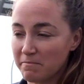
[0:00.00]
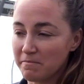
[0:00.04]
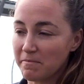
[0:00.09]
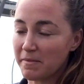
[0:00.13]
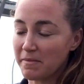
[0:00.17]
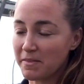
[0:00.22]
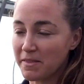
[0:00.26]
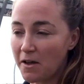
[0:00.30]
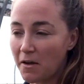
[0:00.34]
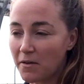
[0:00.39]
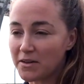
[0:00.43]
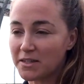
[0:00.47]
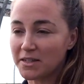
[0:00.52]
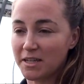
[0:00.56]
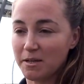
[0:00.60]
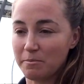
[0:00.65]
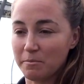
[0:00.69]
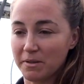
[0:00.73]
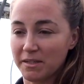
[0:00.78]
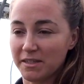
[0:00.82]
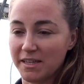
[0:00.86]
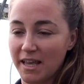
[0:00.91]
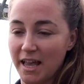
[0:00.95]

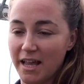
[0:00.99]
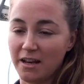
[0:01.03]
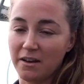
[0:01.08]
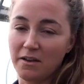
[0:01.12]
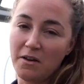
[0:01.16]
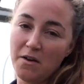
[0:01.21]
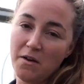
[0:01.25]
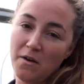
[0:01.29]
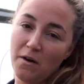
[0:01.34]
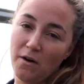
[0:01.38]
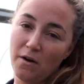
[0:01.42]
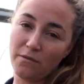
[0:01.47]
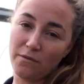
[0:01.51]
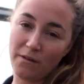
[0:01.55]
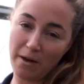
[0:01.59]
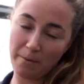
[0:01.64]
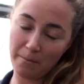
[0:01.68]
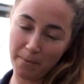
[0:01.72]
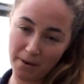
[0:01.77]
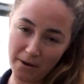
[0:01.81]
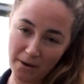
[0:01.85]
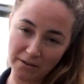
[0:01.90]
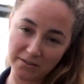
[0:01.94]
90% of
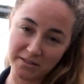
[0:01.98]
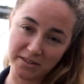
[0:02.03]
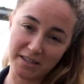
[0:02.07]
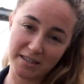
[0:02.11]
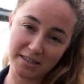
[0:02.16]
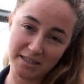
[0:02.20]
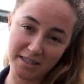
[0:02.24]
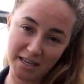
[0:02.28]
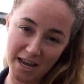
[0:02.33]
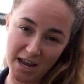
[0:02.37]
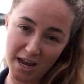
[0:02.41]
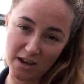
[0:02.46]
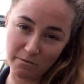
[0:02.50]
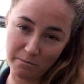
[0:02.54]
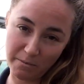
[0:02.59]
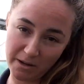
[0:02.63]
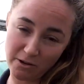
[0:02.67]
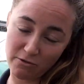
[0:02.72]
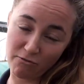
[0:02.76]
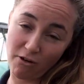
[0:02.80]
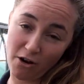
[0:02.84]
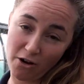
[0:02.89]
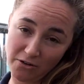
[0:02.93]
our plants this year have
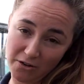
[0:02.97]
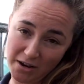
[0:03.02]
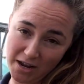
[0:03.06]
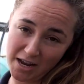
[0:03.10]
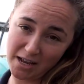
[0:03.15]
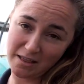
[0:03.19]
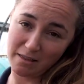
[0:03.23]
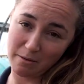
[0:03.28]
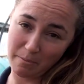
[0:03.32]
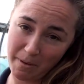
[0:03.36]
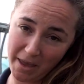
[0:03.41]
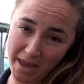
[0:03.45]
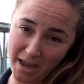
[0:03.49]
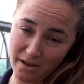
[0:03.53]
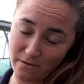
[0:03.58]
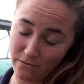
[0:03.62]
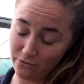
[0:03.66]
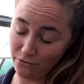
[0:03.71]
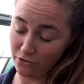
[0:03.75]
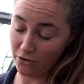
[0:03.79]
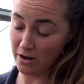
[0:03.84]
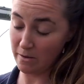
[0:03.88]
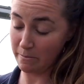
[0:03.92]
been grown in the
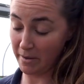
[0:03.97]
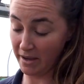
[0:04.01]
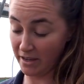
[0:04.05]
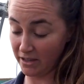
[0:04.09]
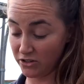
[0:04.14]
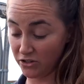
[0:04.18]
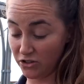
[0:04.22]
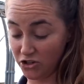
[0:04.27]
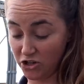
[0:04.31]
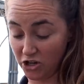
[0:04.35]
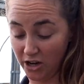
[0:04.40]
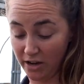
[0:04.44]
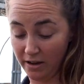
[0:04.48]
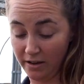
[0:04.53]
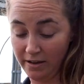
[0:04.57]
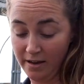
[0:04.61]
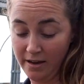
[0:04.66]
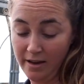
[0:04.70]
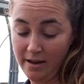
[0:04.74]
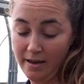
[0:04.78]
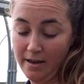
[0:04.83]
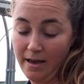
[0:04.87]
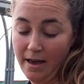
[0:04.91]
peat-free mixture,
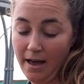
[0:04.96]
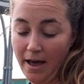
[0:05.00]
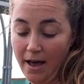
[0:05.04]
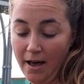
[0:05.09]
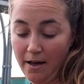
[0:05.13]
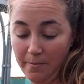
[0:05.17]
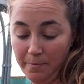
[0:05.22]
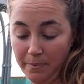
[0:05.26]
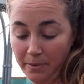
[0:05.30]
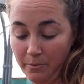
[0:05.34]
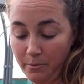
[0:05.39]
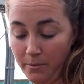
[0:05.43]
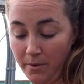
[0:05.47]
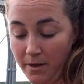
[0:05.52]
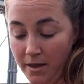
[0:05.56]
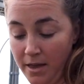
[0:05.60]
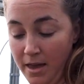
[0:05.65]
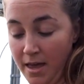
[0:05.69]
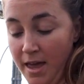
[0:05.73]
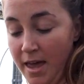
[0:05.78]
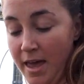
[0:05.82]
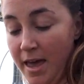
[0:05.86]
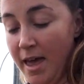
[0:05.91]
and
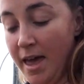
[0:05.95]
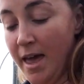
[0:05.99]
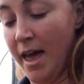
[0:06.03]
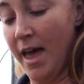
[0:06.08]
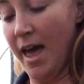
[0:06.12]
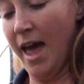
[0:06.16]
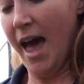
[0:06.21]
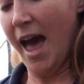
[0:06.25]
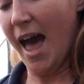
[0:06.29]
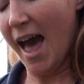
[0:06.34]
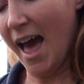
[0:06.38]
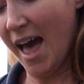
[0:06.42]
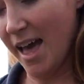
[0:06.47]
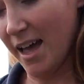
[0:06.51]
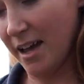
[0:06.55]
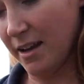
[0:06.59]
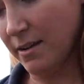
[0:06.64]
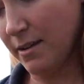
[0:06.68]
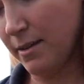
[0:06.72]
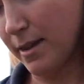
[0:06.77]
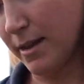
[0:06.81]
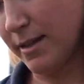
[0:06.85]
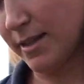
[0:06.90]

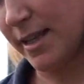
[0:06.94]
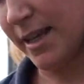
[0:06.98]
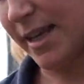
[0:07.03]
this